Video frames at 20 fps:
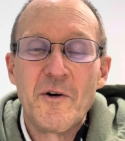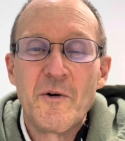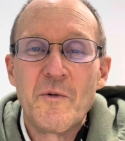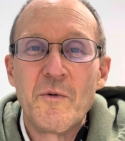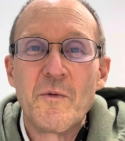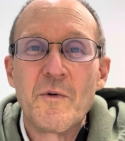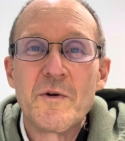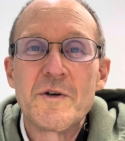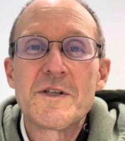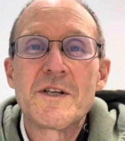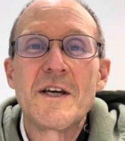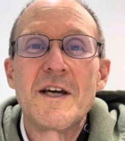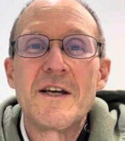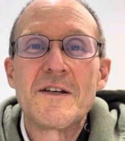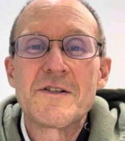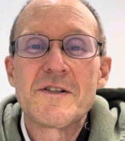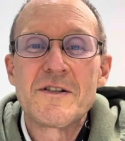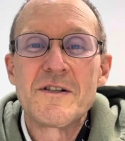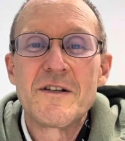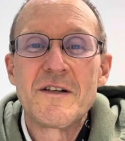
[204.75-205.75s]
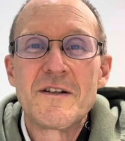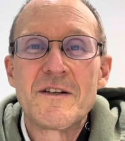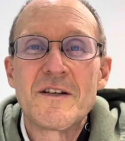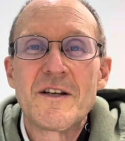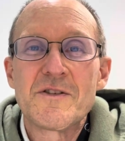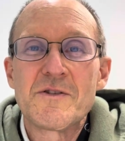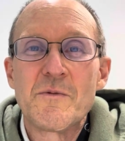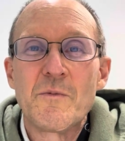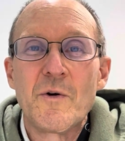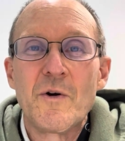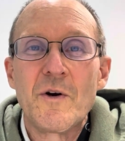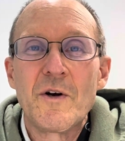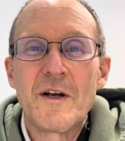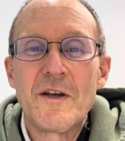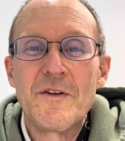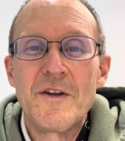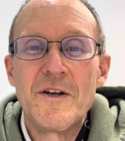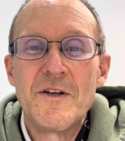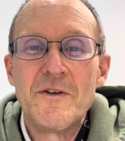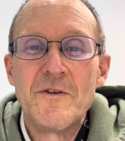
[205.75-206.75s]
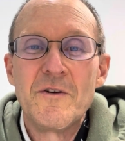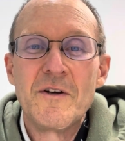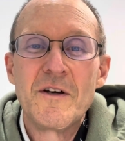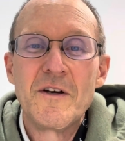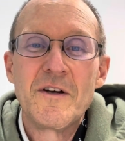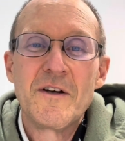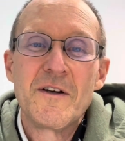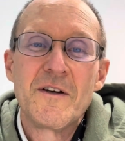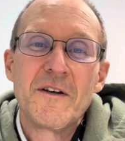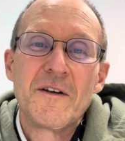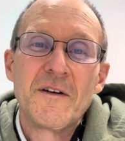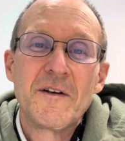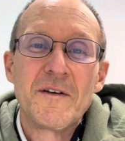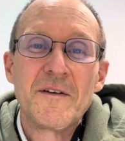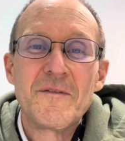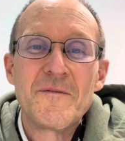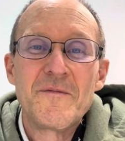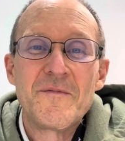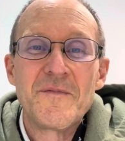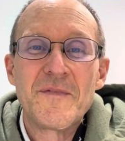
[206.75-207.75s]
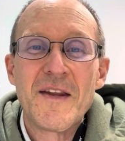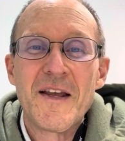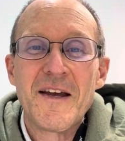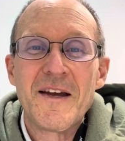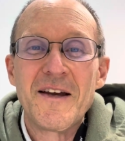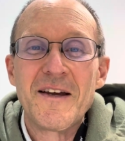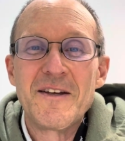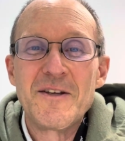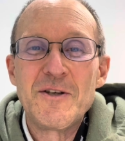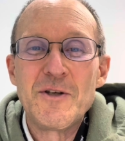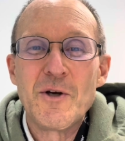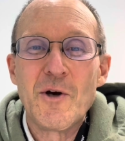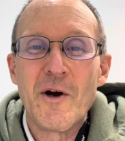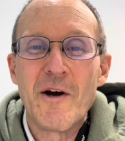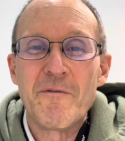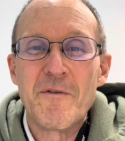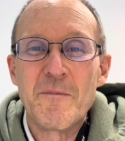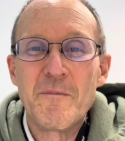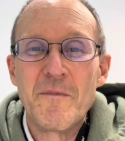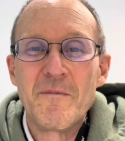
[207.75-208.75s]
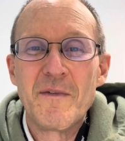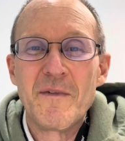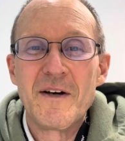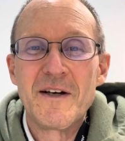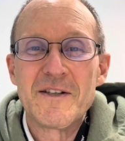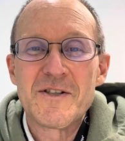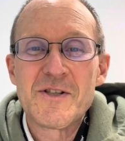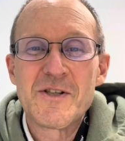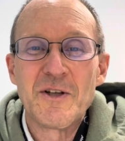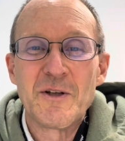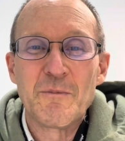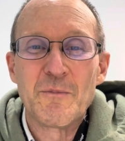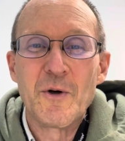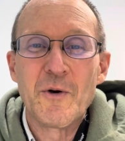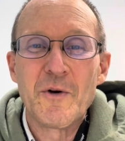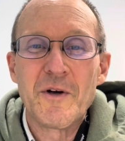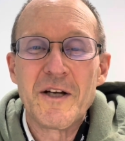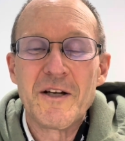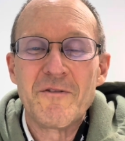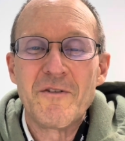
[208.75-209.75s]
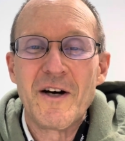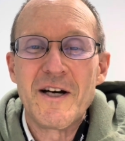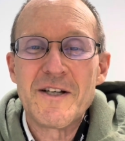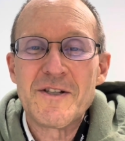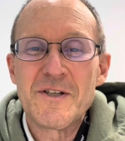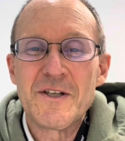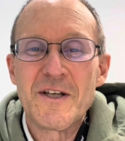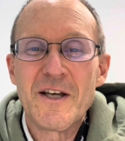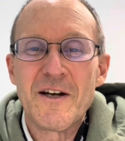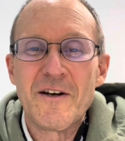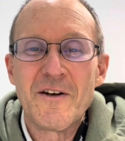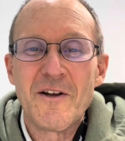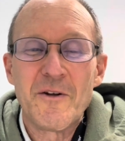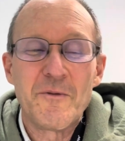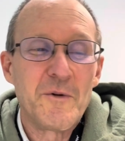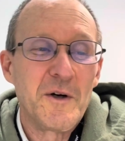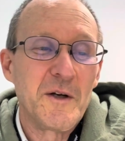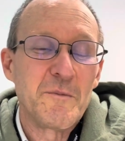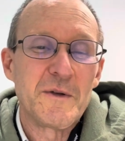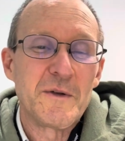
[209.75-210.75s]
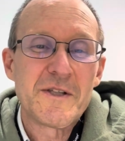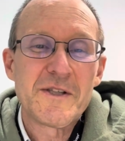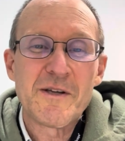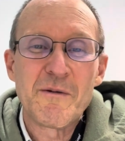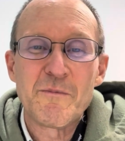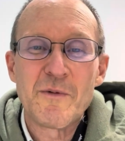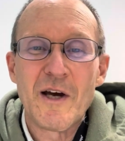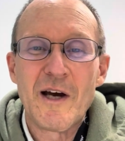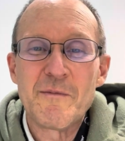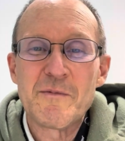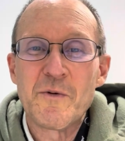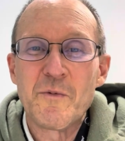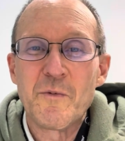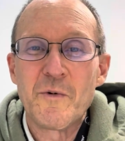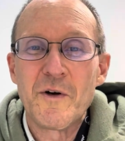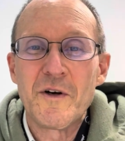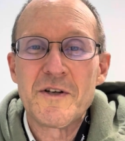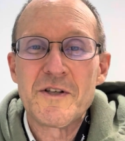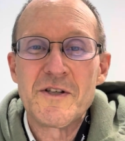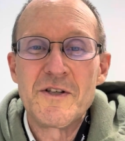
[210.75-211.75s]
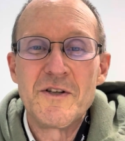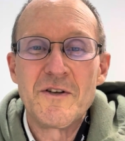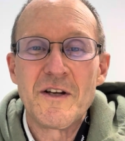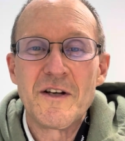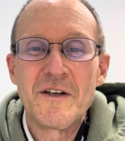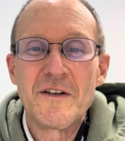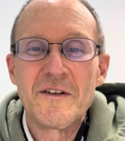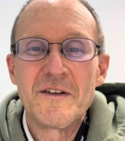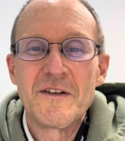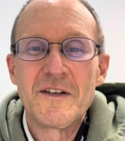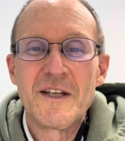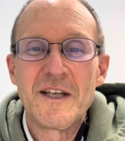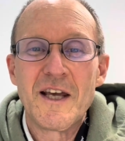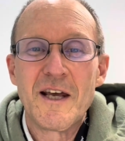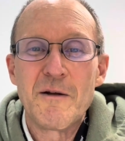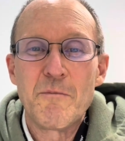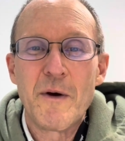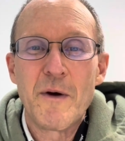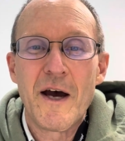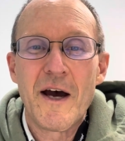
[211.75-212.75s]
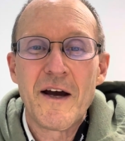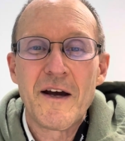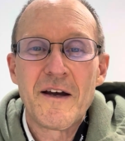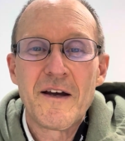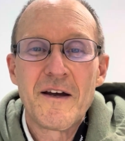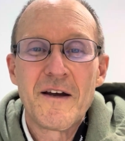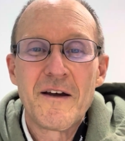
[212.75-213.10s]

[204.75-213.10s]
Worst case, doesn't work, and then you have still a broken device and you get another one, but sometimes it works and you can get it back.